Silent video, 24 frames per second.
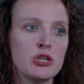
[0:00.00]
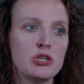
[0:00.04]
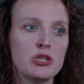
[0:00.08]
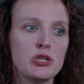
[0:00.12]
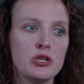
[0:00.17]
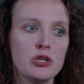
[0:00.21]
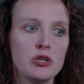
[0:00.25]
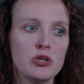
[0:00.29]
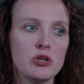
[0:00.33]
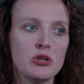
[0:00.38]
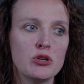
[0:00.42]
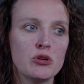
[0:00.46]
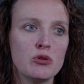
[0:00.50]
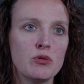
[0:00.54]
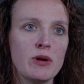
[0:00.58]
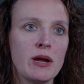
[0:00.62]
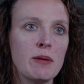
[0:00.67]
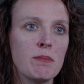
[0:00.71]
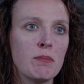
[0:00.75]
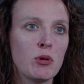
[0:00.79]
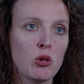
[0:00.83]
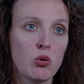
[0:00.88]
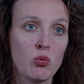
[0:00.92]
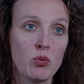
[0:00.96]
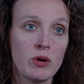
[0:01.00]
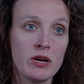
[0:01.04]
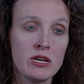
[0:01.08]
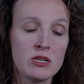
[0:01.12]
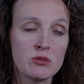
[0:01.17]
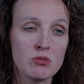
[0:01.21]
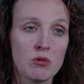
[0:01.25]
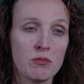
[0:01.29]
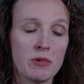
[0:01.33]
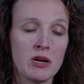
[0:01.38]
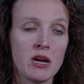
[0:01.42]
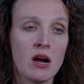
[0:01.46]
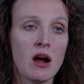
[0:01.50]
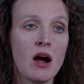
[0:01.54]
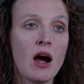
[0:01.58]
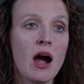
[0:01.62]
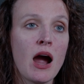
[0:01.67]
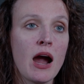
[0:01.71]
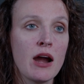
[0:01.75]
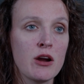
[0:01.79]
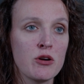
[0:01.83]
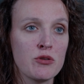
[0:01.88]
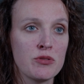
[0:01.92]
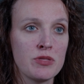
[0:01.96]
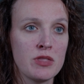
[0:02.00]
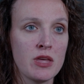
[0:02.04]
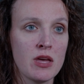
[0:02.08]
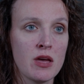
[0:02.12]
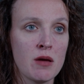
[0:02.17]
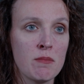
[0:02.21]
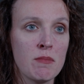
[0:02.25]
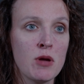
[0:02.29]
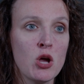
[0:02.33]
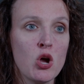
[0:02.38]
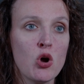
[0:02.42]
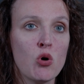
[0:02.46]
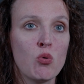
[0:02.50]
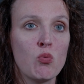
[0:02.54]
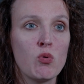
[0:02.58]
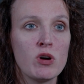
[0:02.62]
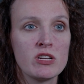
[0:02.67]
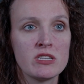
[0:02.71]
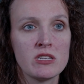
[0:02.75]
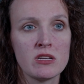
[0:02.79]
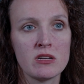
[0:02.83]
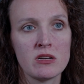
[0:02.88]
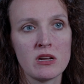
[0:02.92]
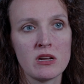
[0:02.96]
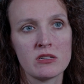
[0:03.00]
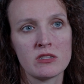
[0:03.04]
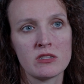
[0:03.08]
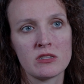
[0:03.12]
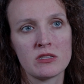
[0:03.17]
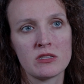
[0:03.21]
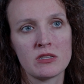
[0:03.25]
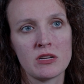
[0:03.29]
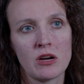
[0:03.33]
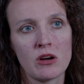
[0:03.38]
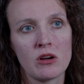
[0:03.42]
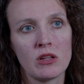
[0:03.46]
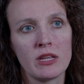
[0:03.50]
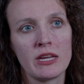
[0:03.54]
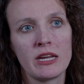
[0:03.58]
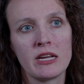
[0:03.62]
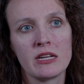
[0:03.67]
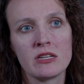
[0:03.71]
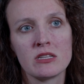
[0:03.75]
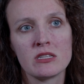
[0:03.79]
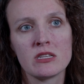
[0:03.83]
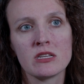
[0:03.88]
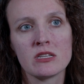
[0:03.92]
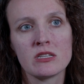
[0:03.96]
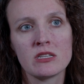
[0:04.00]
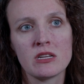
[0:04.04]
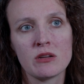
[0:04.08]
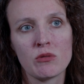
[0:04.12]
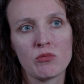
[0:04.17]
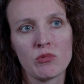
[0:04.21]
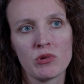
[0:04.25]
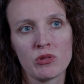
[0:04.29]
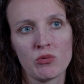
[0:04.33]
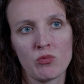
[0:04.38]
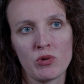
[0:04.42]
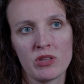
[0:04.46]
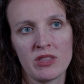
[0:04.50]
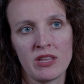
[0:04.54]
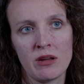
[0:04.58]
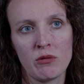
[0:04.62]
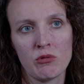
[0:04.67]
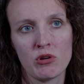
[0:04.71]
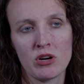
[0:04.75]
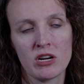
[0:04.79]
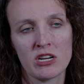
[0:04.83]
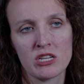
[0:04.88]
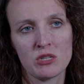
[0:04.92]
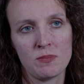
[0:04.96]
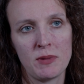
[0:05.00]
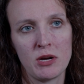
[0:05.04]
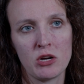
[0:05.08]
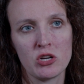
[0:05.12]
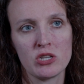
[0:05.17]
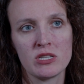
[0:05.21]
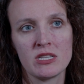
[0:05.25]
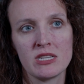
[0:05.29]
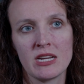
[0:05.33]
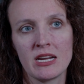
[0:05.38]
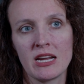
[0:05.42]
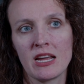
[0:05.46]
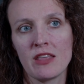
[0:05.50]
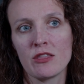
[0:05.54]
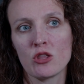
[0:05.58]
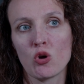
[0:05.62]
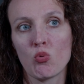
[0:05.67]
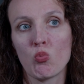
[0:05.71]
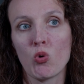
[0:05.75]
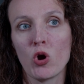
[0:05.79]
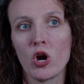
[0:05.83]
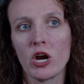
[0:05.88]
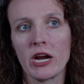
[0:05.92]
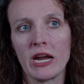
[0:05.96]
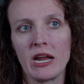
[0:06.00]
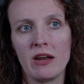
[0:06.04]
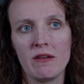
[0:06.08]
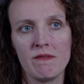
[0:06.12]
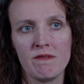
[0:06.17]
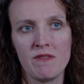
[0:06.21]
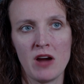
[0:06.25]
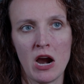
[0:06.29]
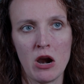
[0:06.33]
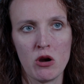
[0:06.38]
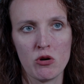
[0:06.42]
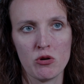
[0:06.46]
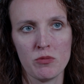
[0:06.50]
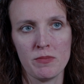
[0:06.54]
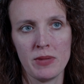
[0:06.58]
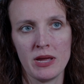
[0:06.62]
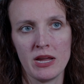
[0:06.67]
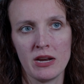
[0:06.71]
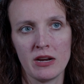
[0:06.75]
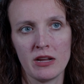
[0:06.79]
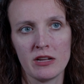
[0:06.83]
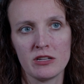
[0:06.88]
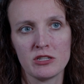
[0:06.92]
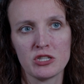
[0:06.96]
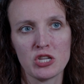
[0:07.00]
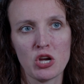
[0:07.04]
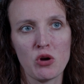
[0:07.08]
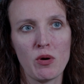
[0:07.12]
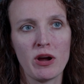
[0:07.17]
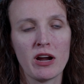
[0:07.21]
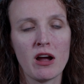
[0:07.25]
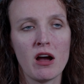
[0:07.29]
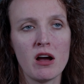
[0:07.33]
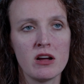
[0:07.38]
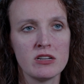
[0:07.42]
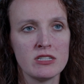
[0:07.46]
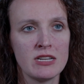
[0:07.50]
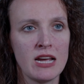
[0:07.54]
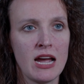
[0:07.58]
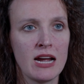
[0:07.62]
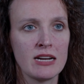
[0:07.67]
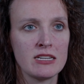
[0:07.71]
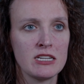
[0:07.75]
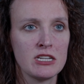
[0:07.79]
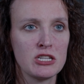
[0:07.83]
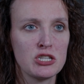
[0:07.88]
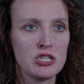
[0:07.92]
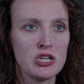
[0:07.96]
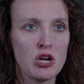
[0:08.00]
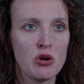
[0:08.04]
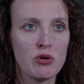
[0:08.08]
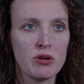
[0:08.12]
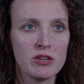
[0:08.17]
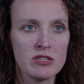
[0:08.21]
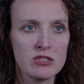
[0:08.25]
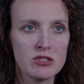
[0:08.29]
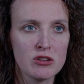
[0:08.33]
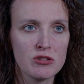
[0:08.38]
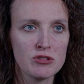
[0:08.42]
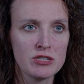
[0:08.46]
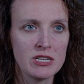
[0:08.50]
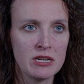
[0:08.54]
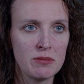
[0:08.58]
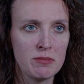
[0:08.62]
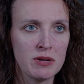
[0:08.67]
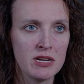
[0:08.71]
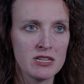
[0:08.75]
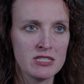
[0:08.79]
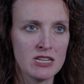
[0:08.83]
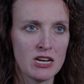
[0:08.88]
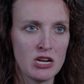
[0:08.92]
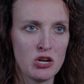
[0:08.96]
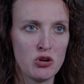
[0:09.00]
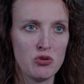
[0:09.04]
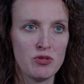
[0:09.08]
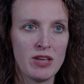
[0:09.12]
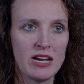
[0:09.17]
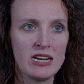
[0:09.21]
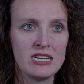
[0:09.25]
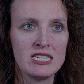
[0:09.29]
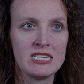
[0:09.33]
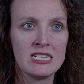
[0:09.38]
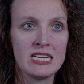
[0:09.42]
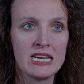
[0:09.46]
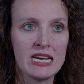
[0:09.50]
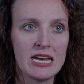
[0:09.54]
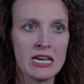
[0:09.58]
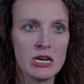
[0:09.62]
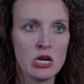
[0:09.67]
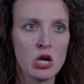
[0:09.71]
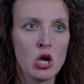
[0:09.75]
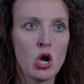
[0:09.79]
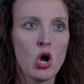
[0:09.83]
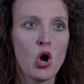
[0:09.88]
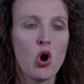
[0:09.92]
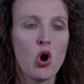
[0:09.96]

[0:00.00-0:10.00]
to employees when we hired them wasn't necessarily consistent with what they were experiencing in the work environment. And so I contacted Snow Consulting because I knew they did